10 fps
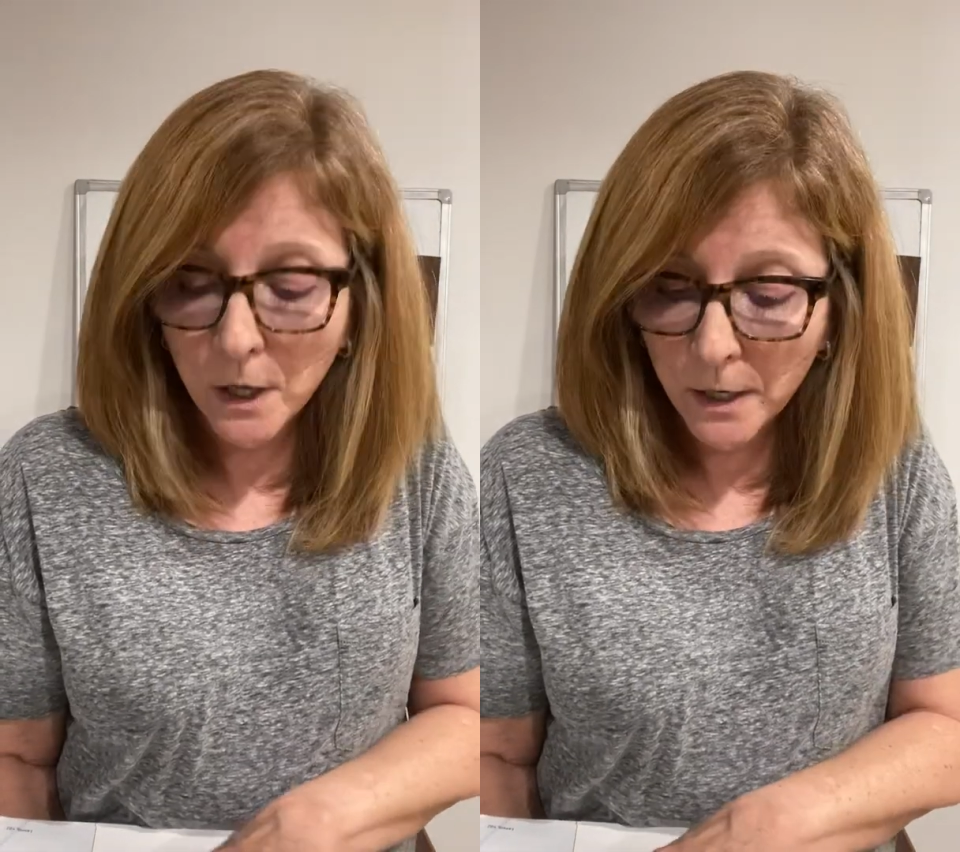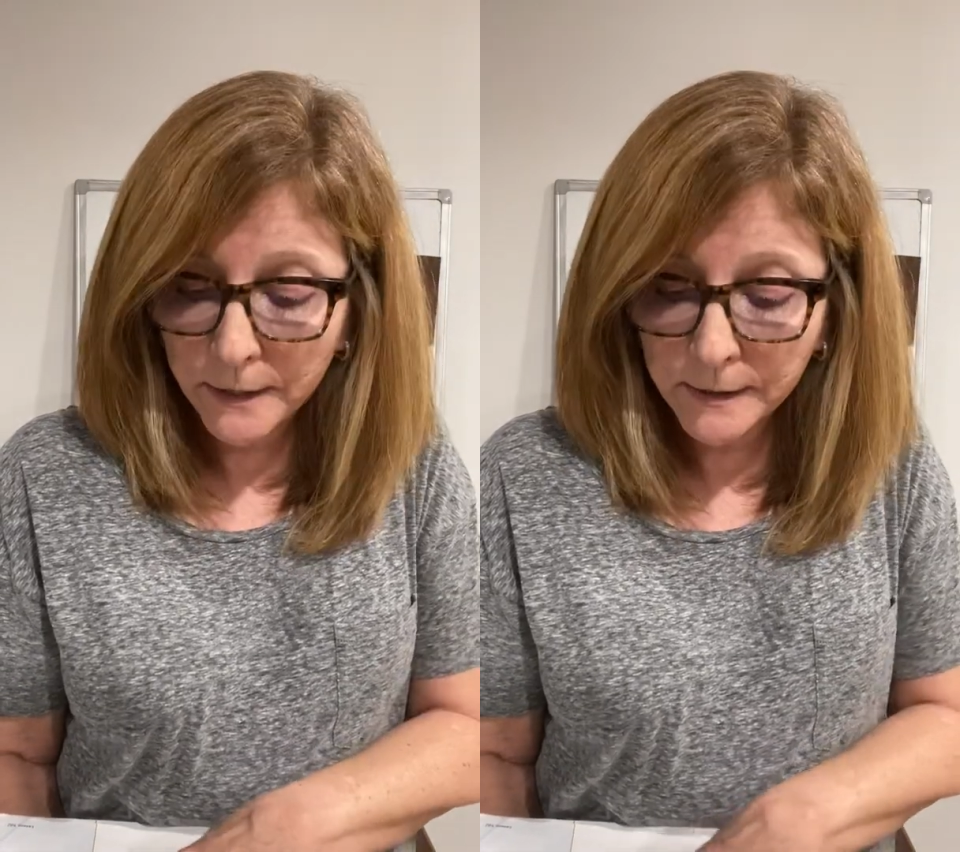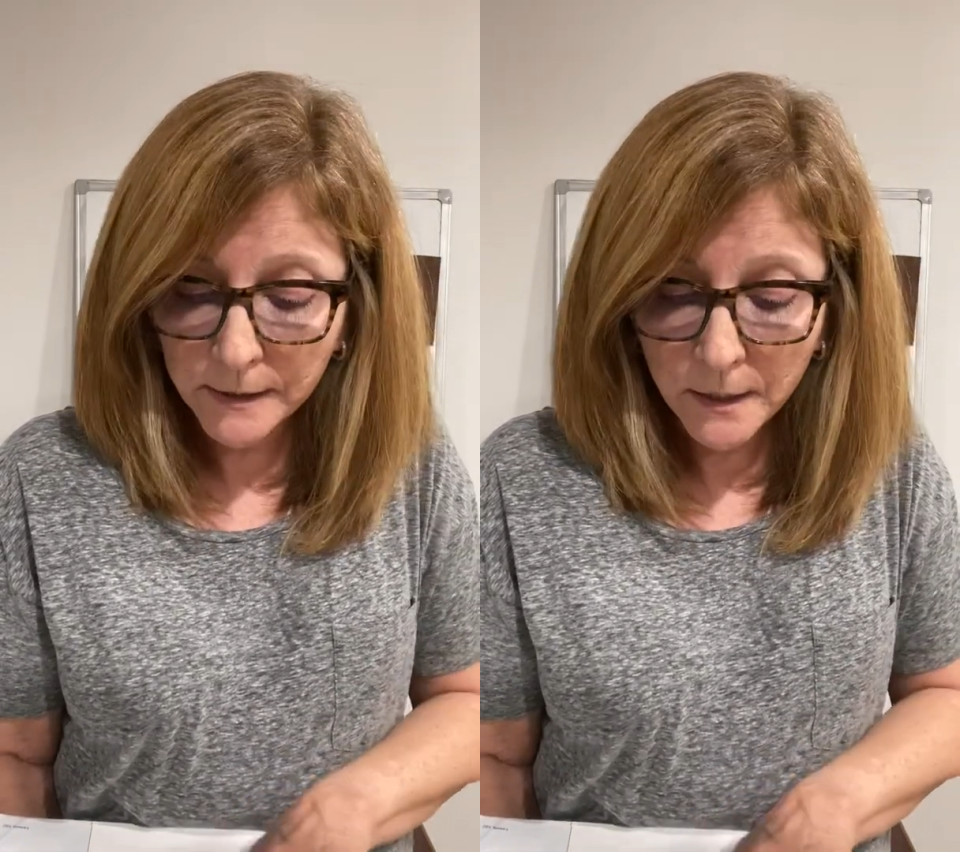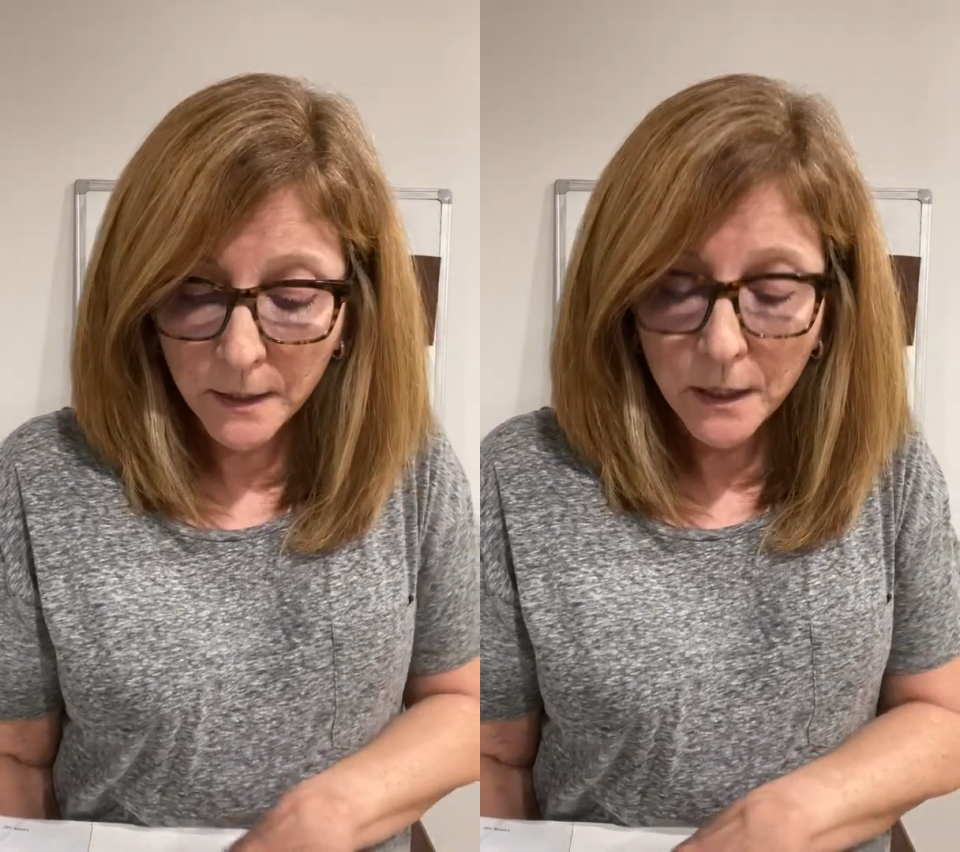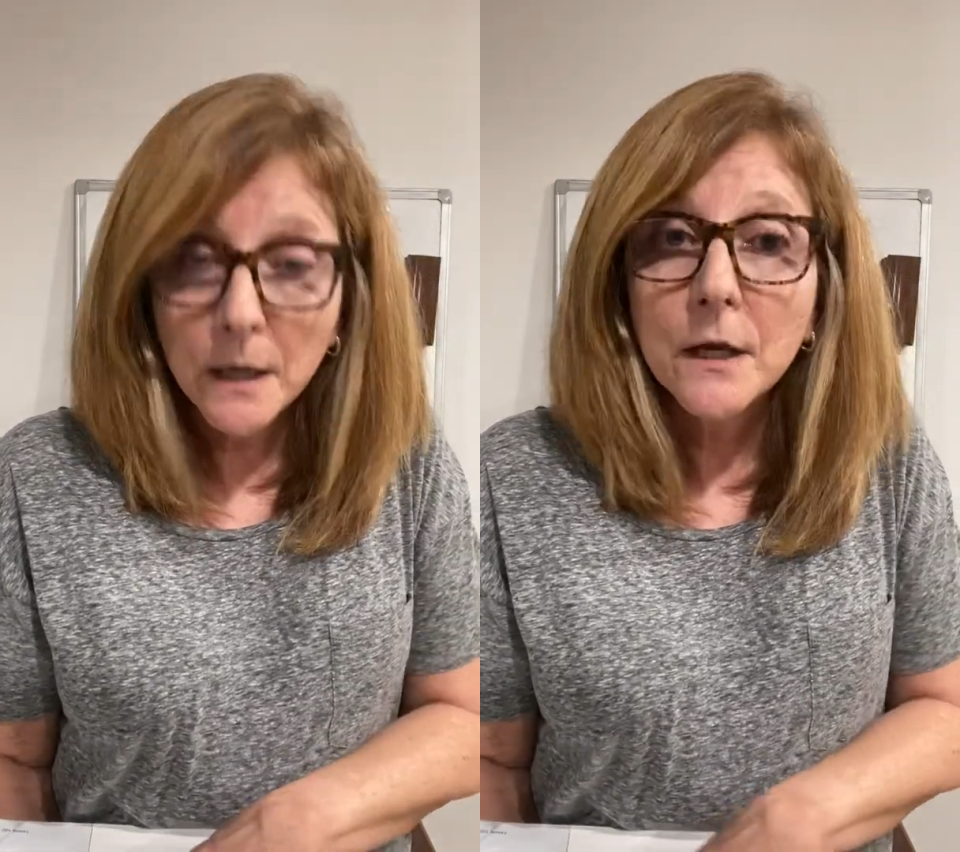lines.
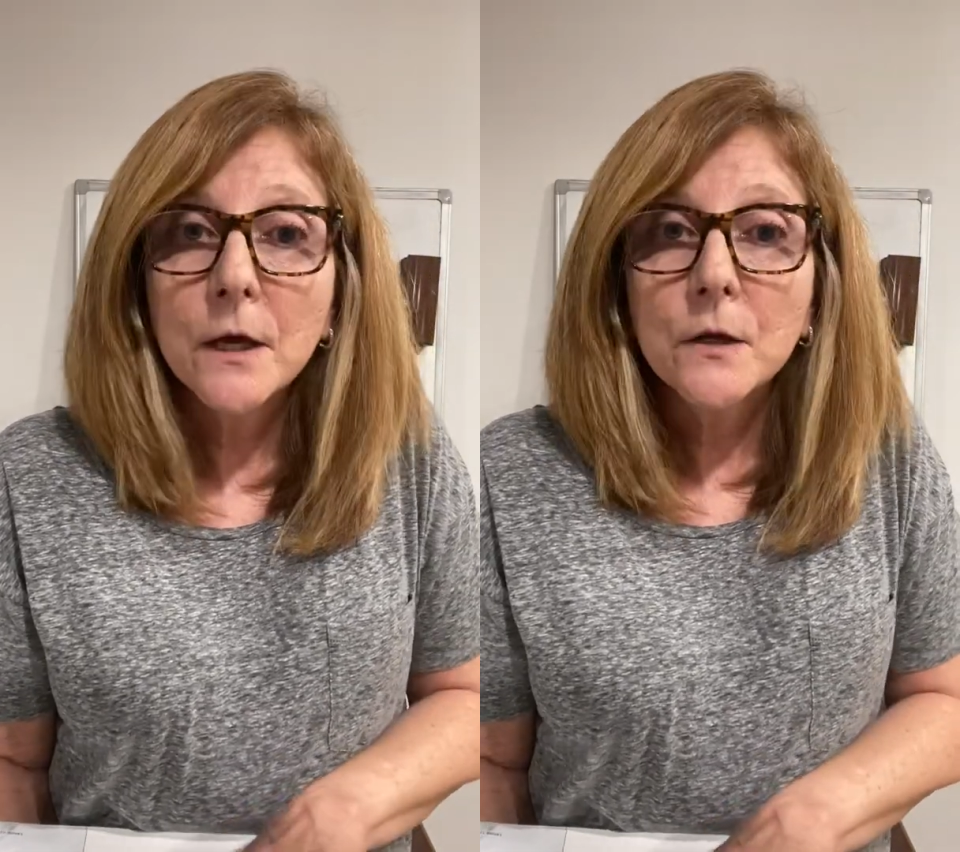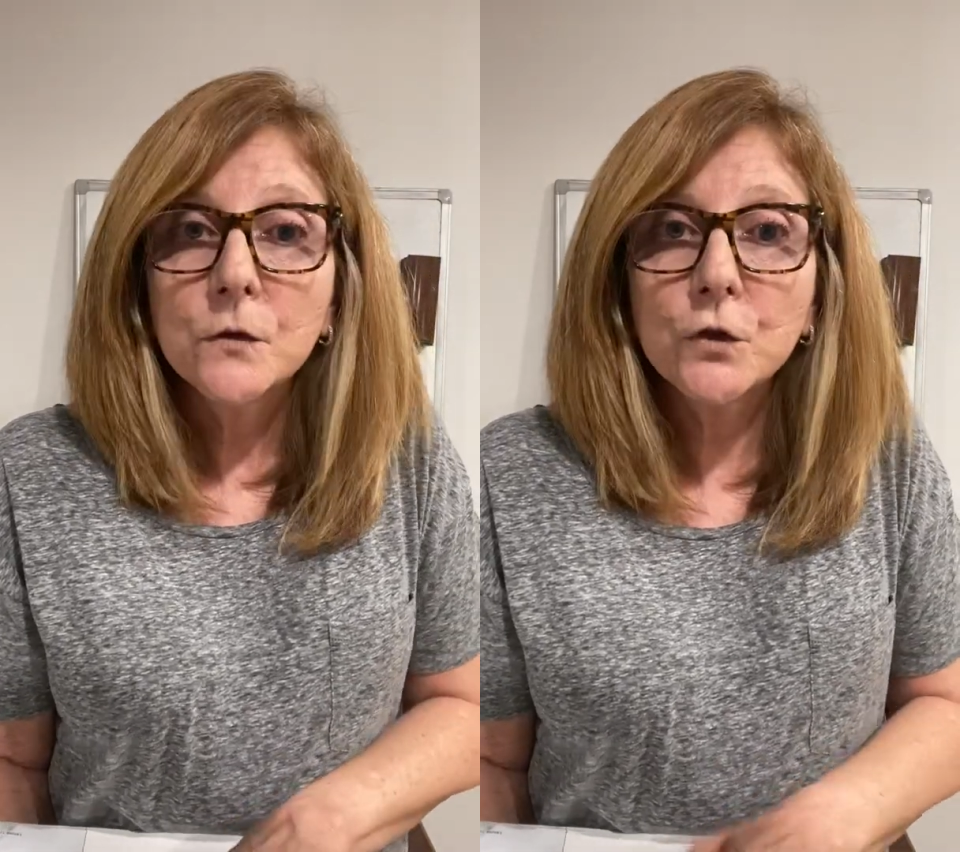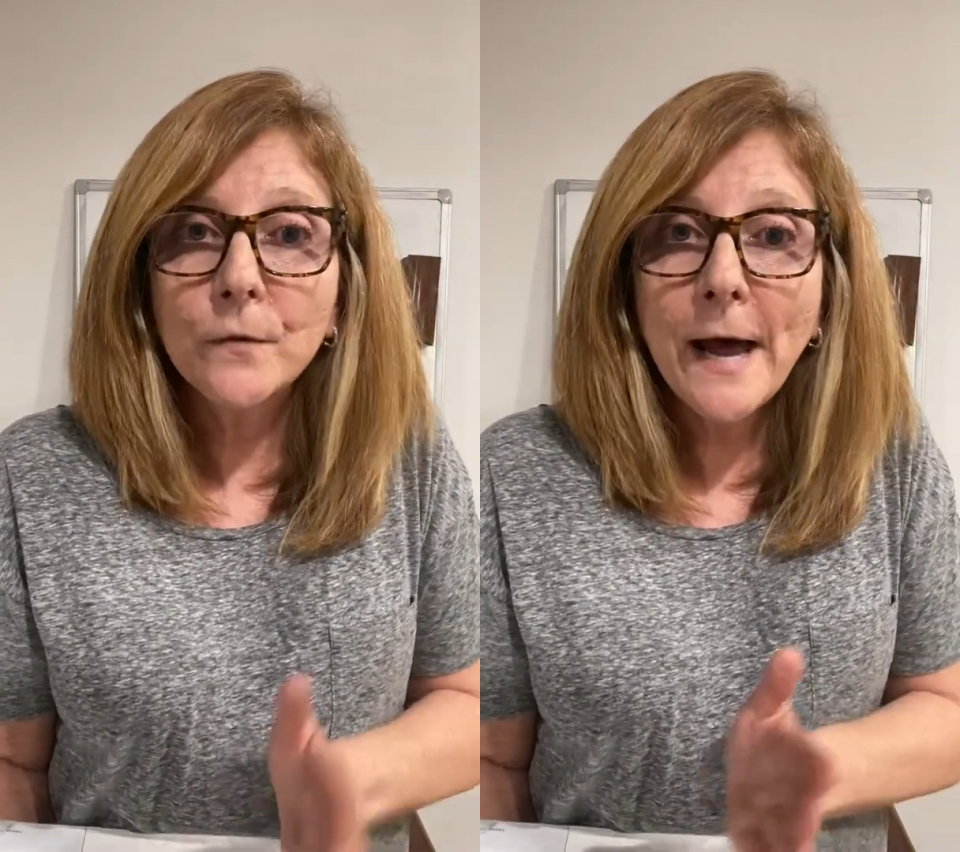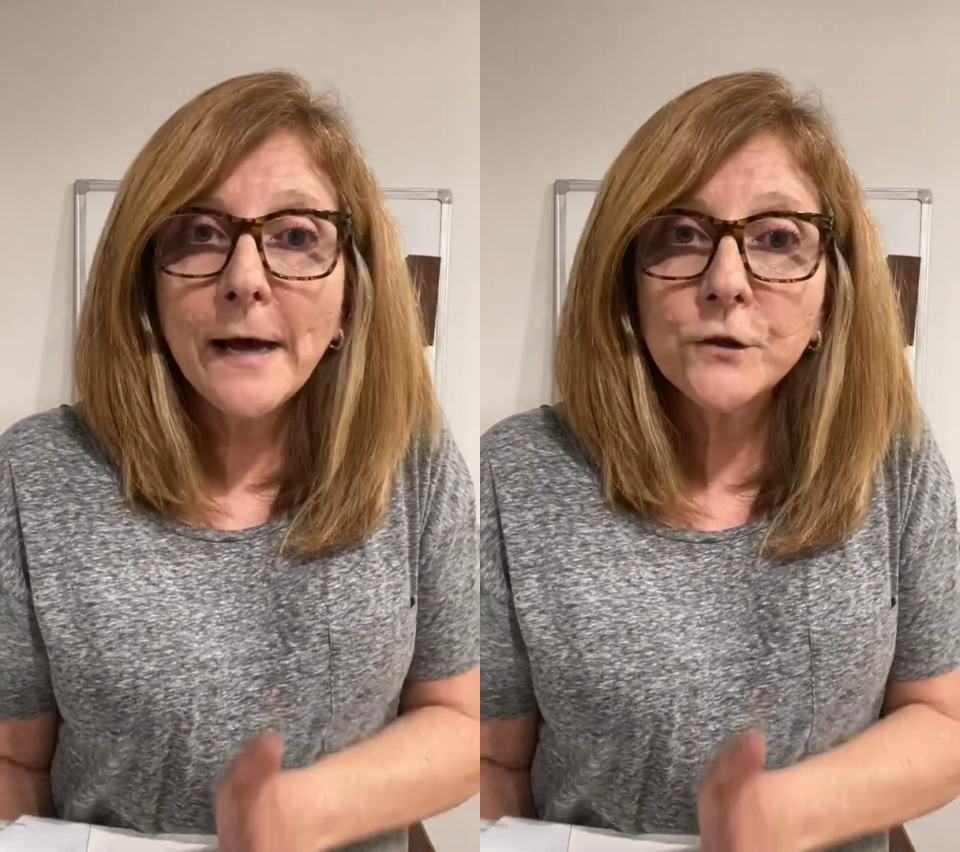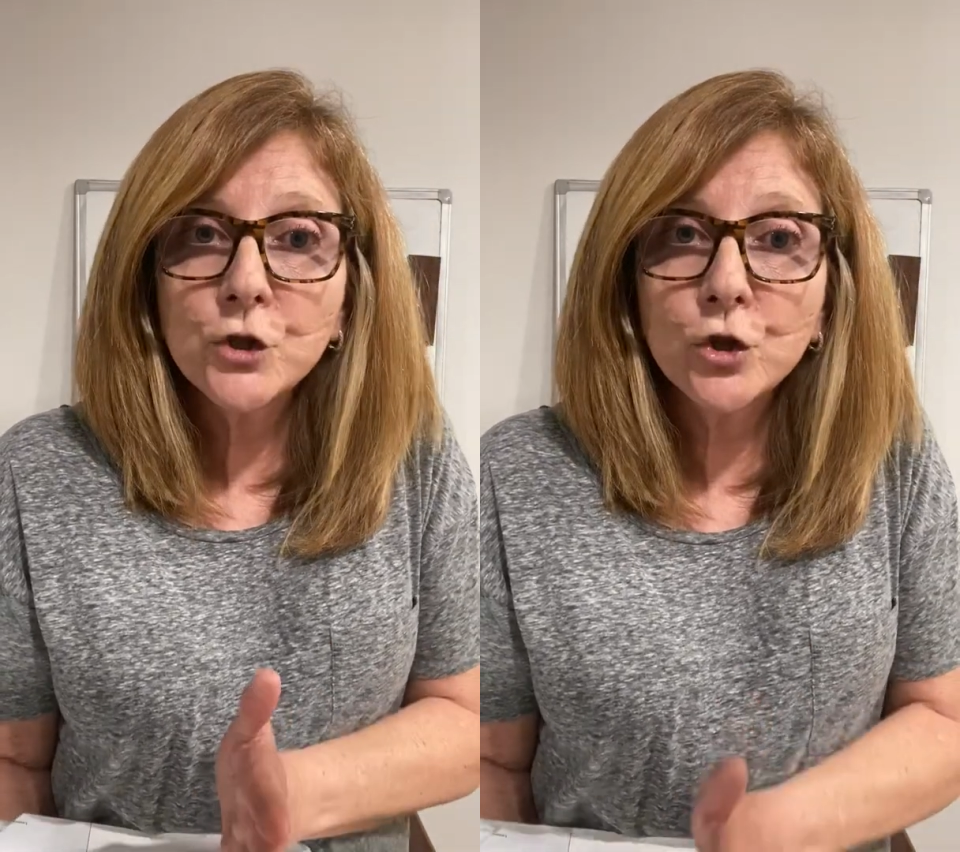So
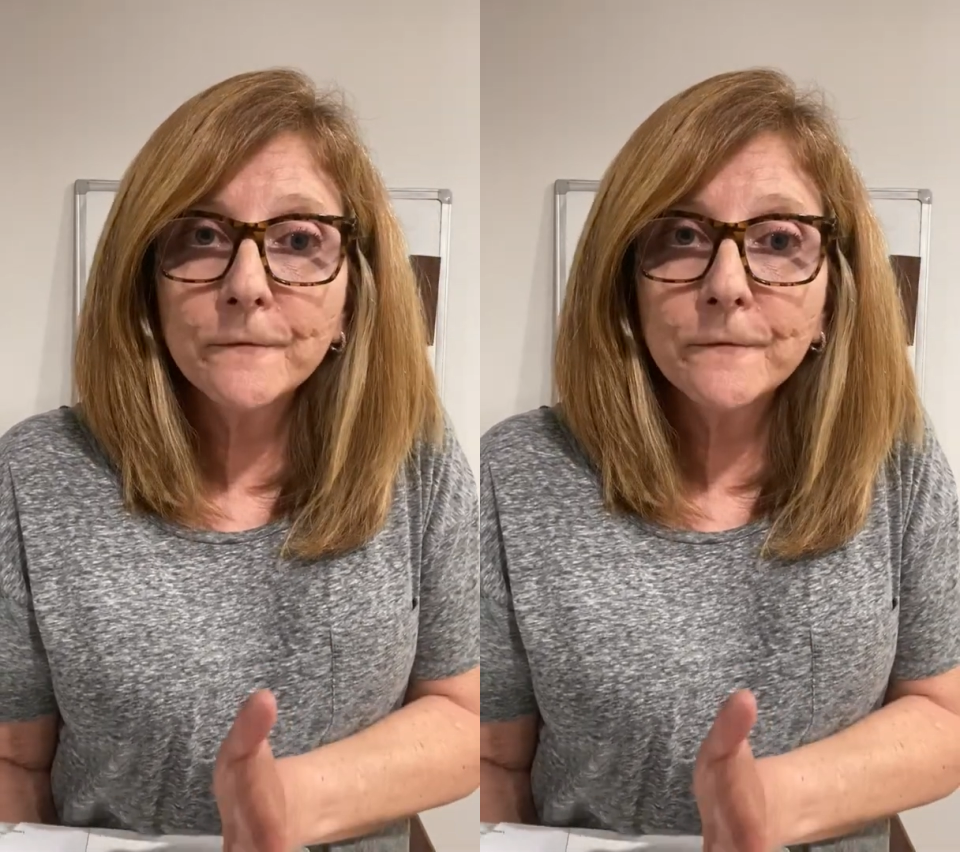that's your